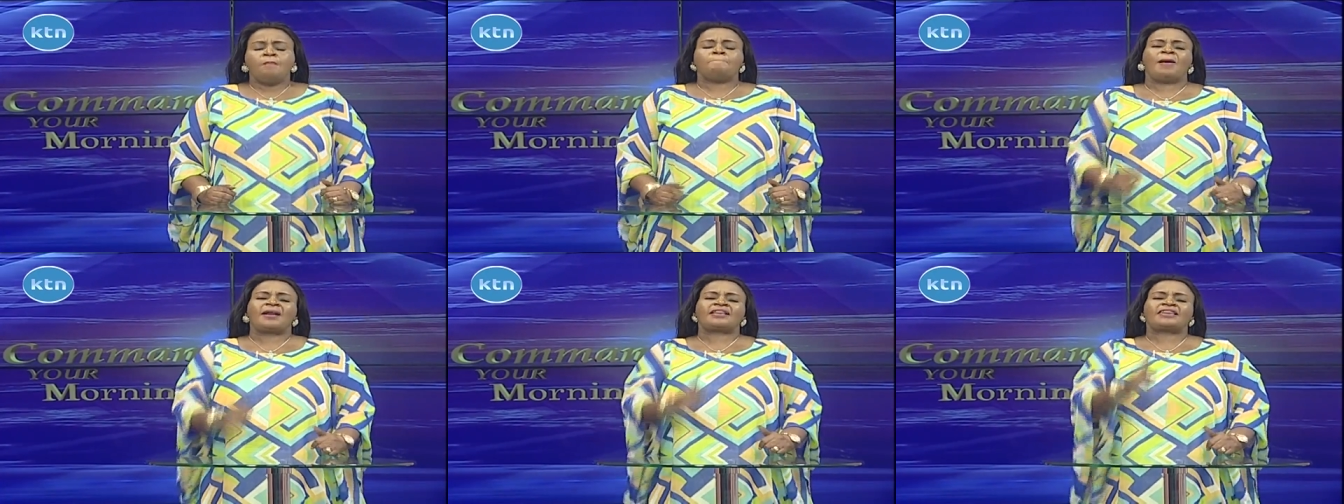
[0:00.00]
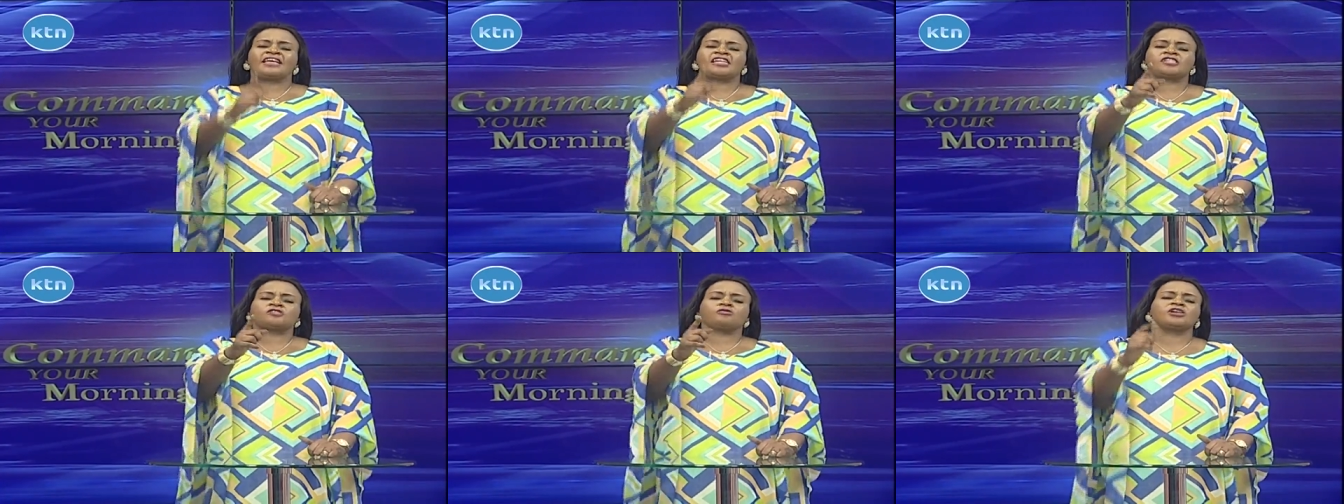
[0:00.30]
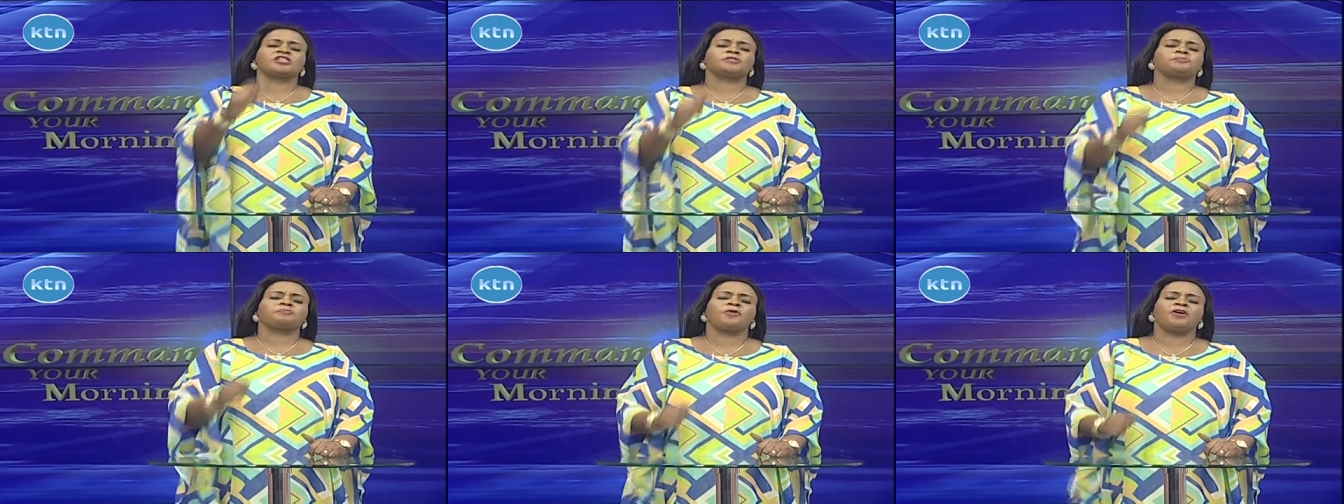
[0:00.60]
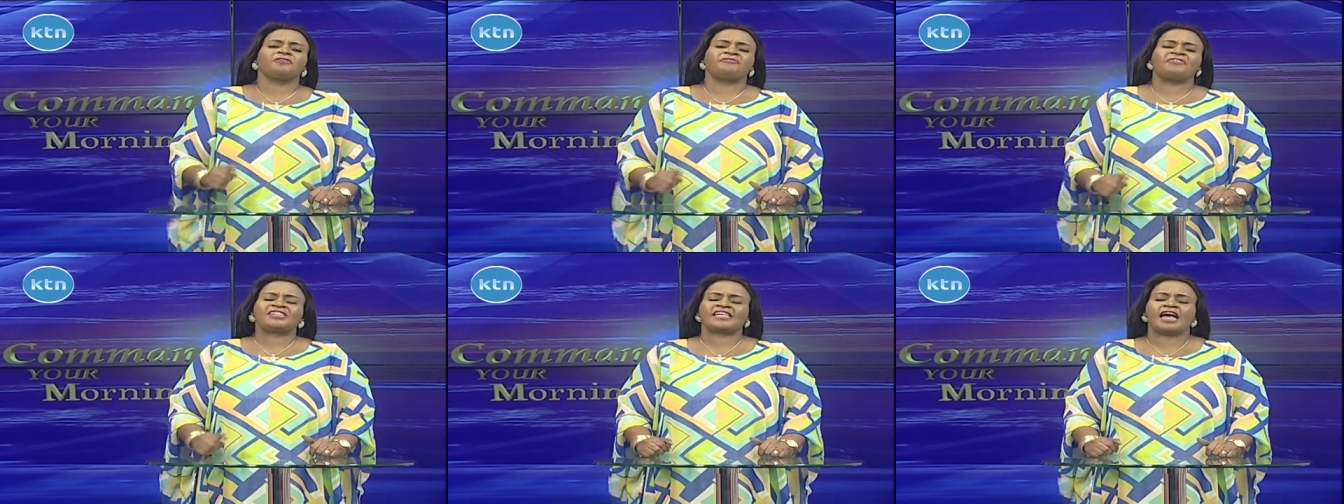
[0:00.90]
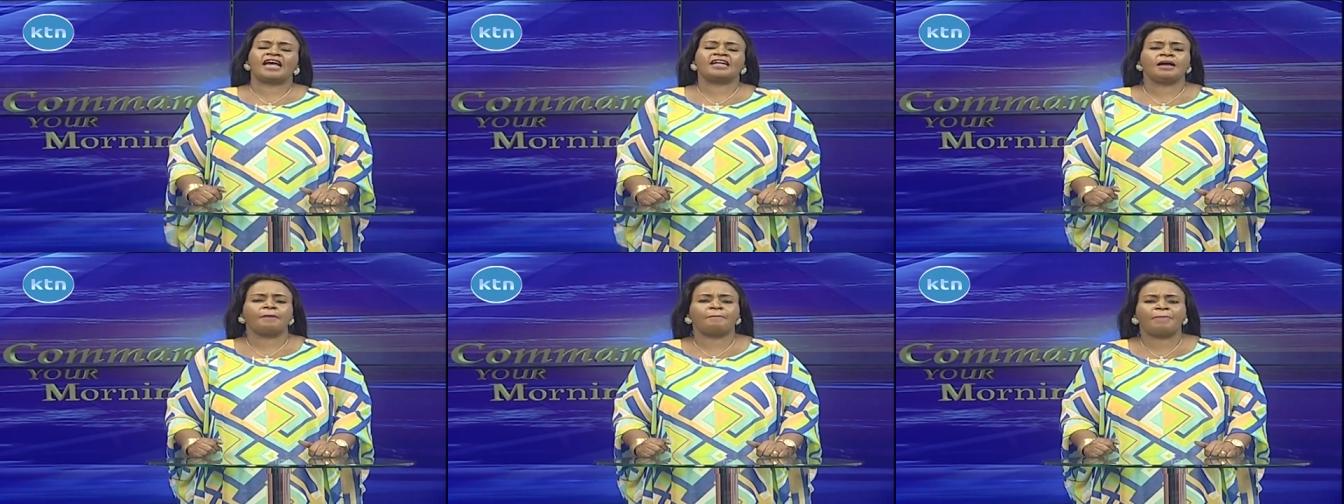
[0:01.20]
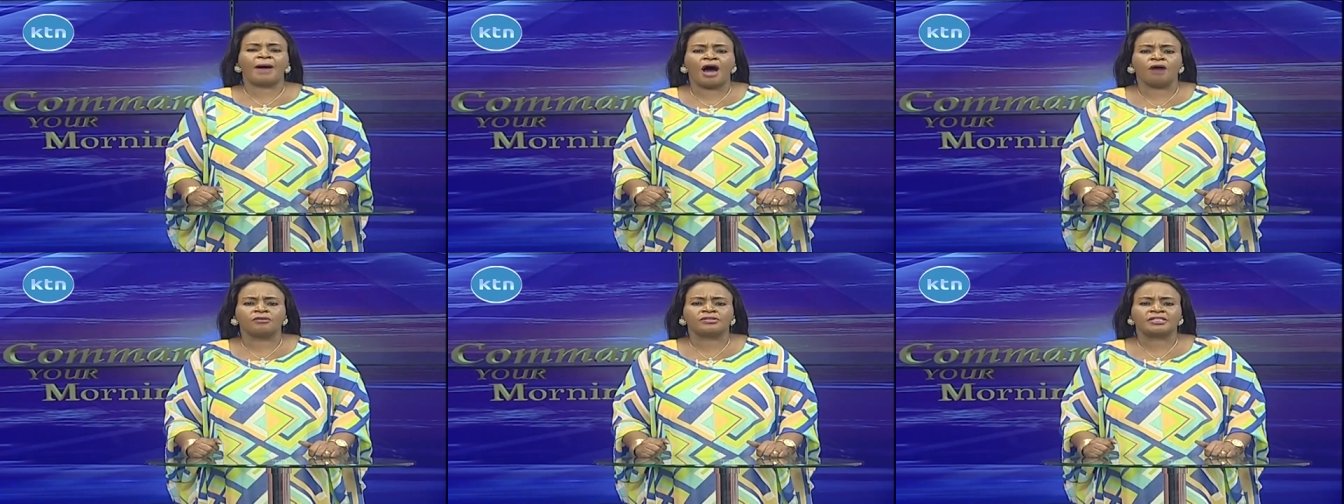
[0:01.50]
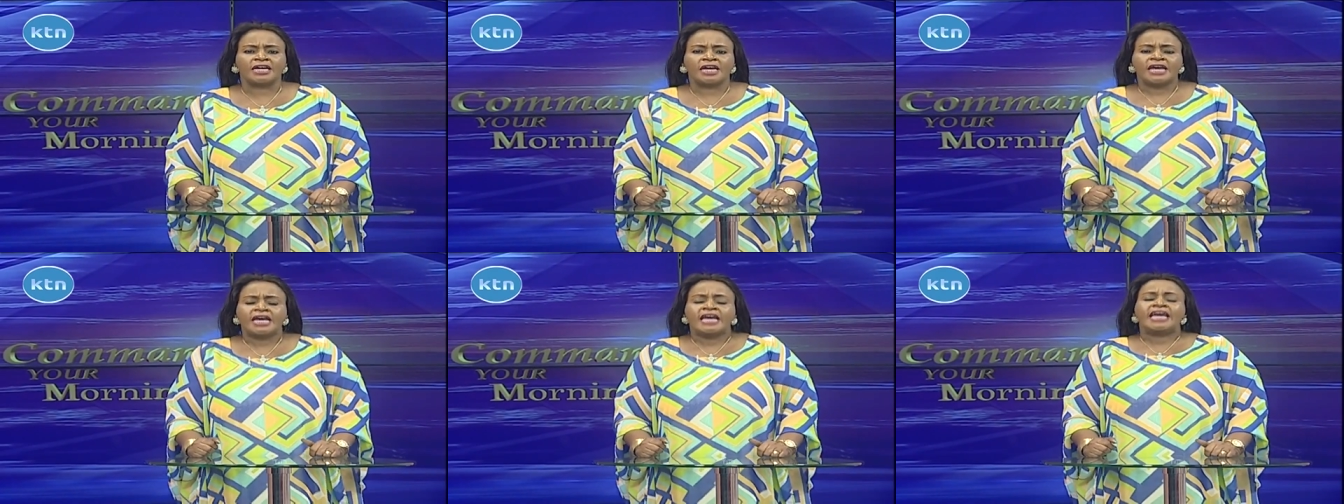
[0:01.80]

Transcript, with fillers: But this was prophesied about